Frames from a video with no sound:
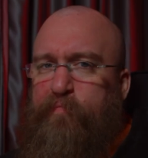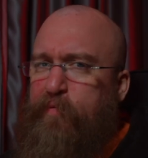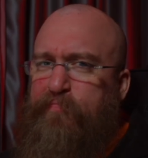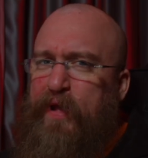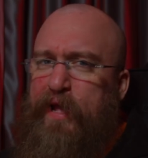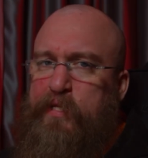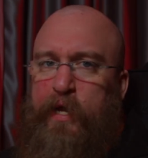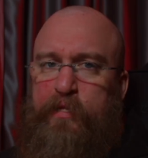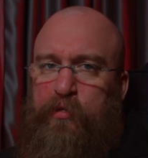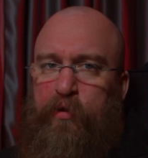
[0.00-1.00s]
For bass,
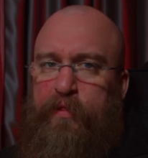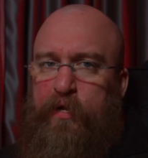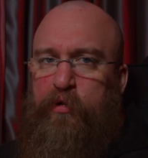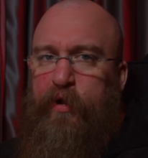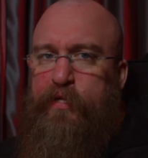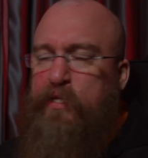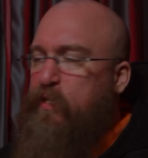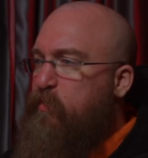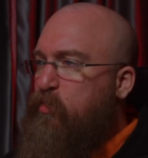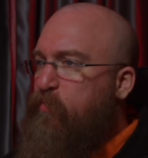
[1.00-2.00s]
I didn't do anything crazy.
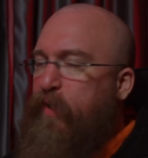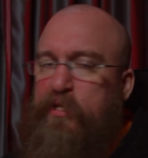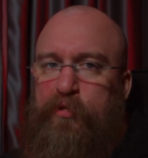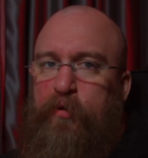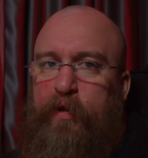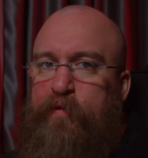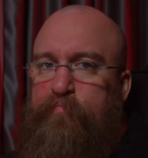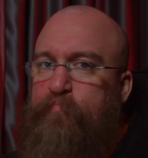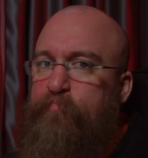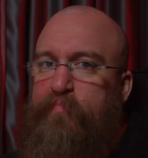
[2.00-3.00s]
It's 0 bass, 3
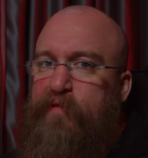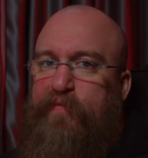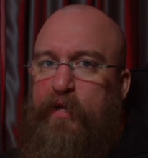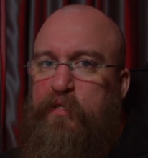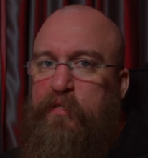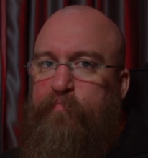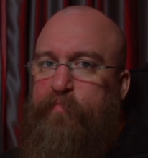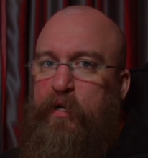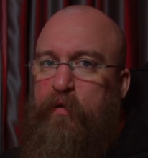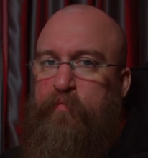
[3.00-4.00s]
MIDI bass,
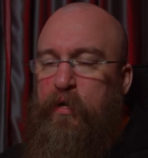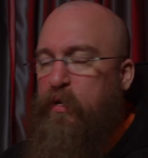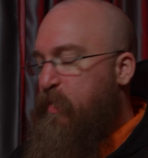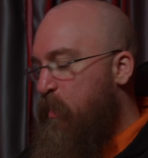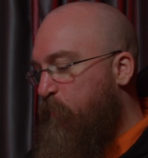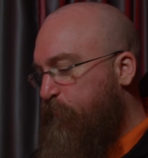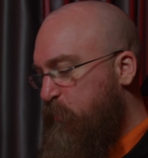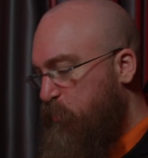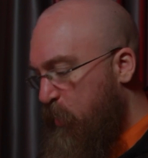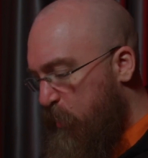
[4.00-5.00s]
done. Now,
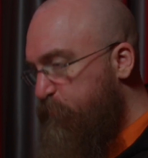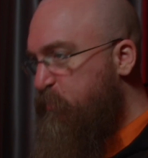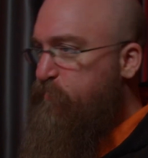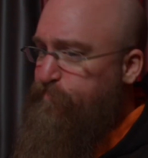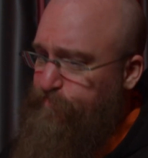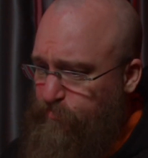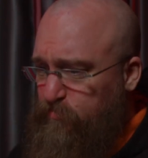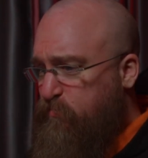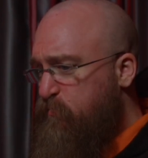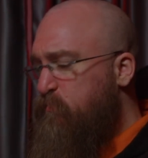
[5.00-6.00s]
for drums,
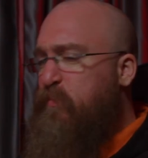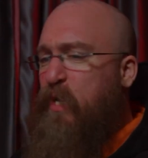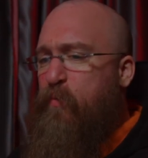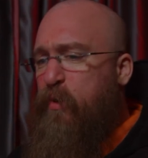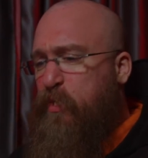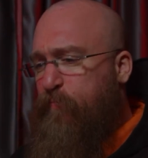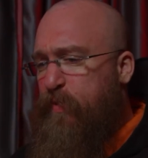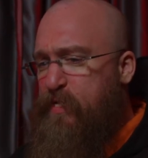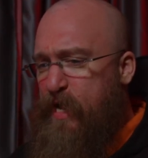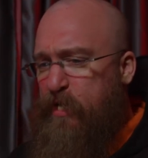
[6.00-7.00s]
I wanted
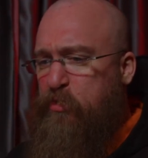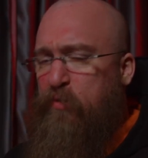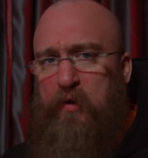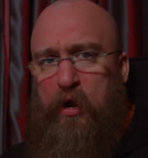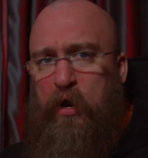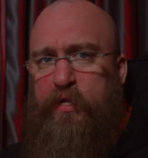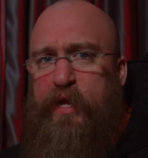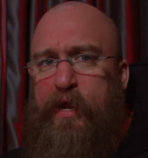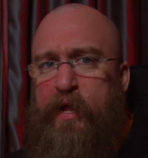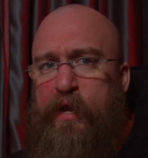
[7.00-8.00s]
something natural but hard
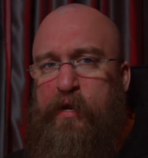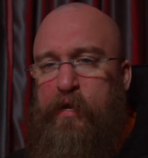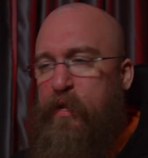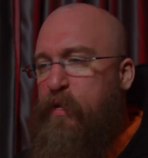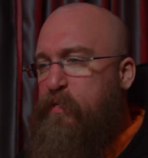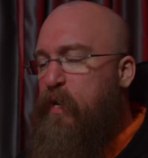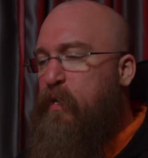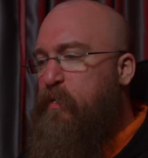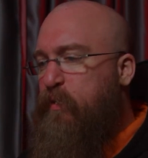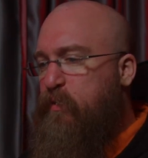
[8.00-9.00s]
hitting and
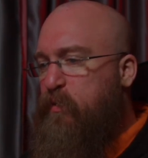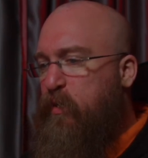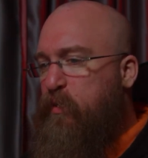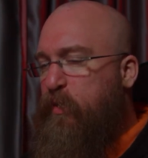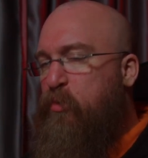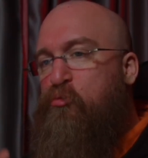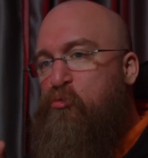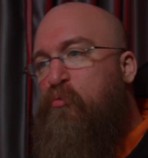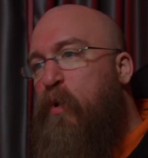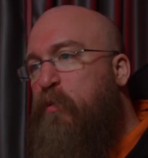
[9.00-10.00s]
not necessarily,
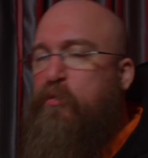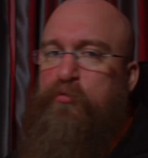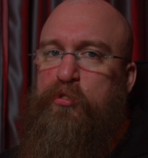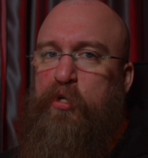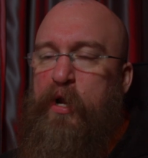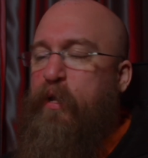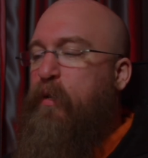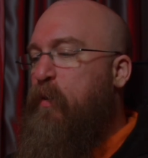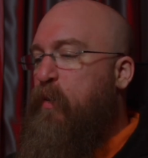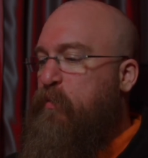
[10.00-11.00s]
ooh, that's tune track.
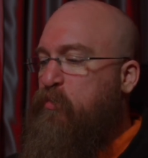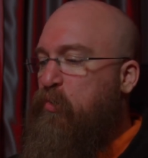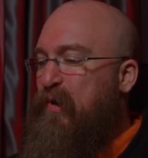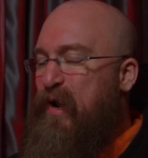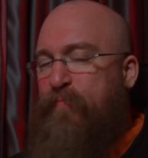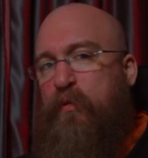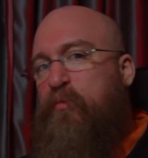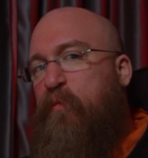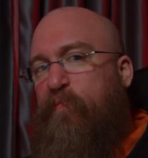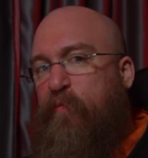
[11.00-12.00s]
So I've been
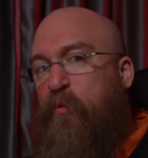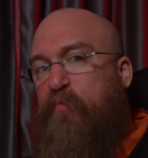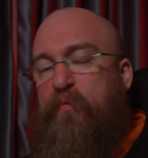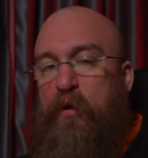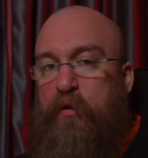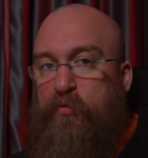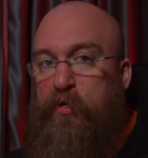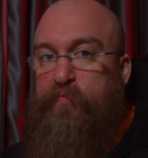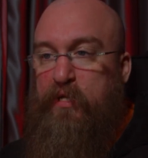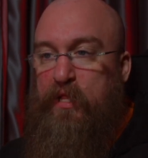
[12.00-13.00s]
using Photospinato
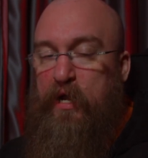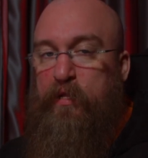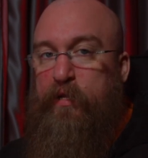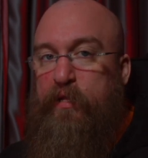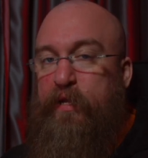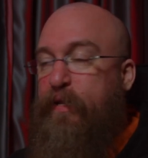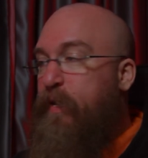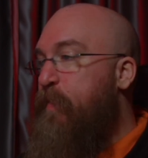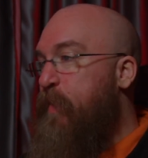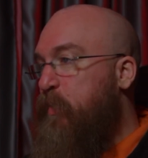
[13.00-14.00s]
drums a lot lately,
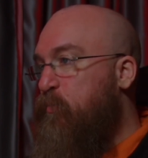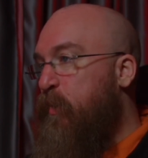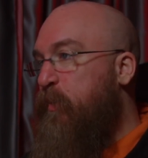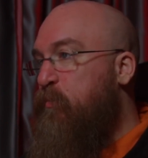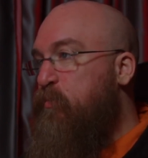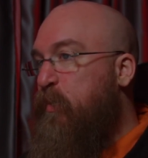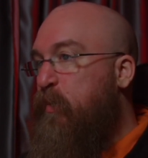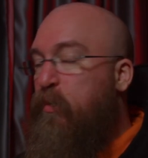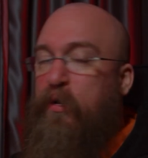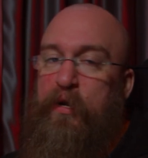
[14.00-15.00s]
and that's what I used
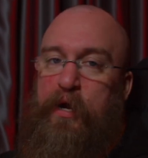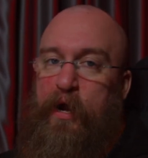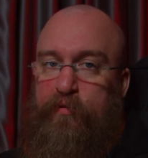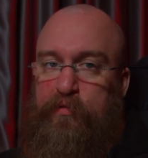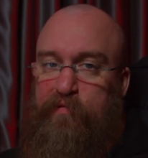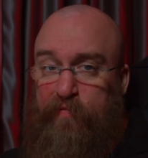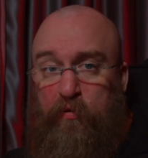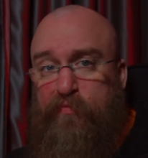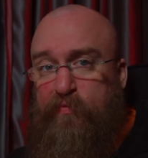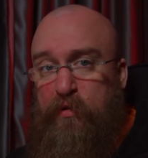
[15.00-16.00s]
here. I used
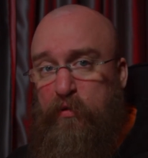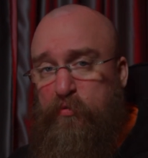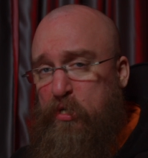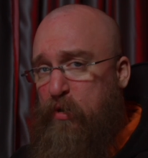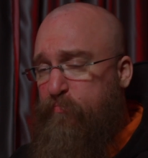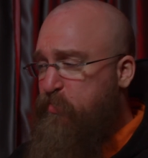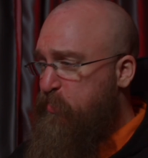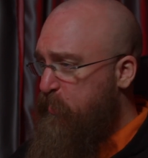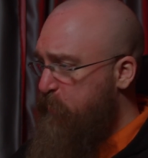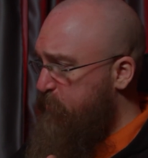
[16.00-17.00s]
Photospinato drums,
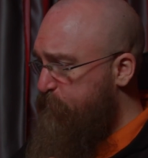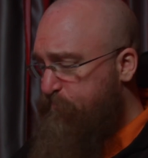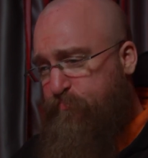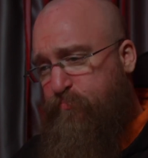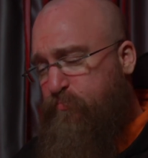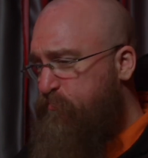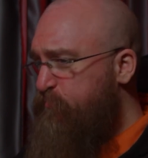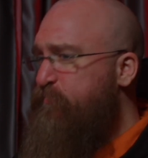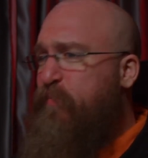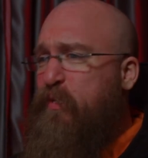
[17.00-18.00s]
just
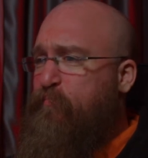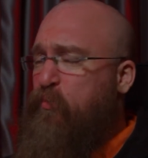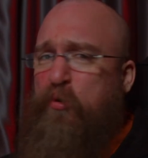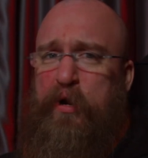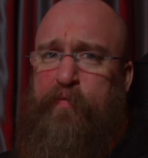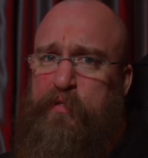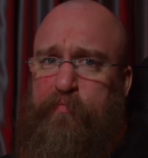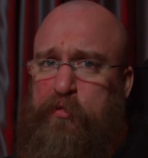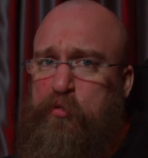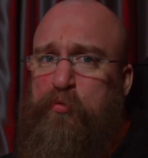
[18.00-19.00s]
programmed
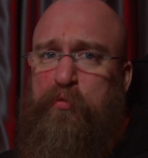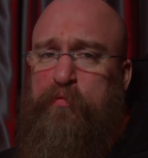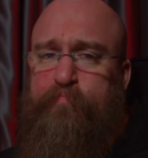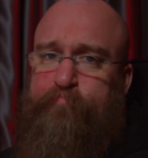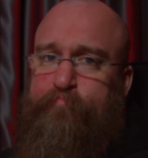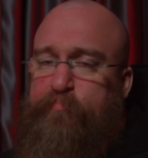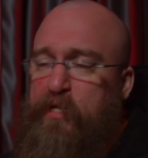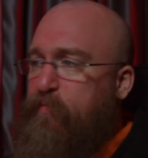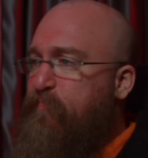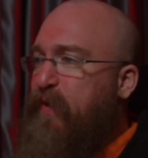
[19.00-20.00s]
some cool
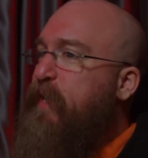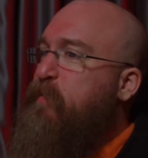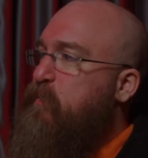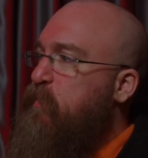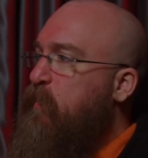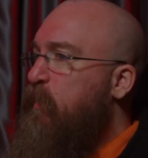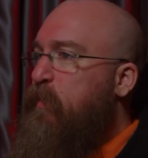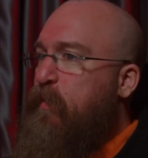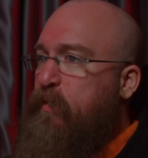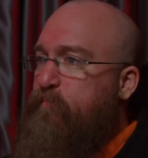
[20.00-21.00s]
double bass
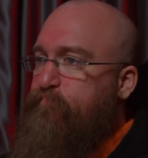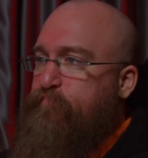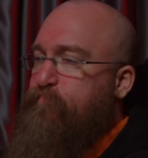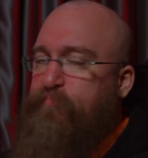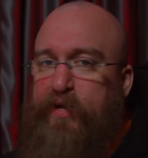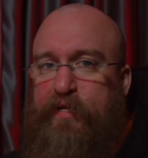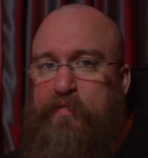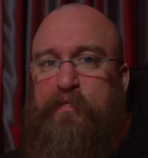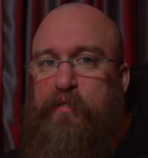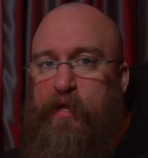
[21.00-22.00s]

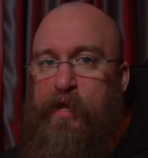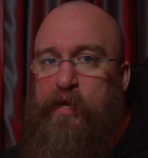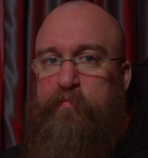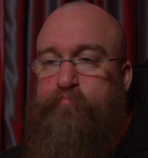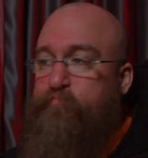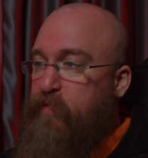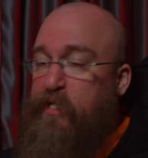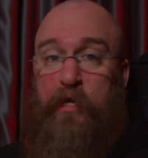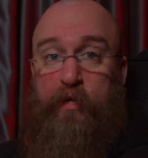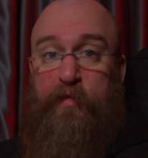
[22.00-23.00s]
beats, and
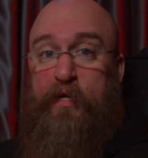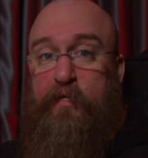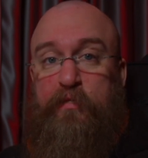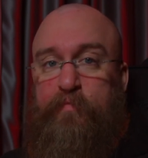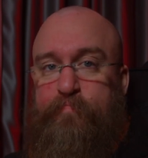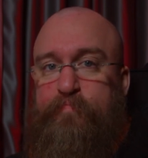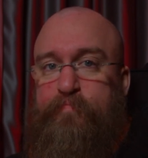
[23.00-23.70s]
they sound like this.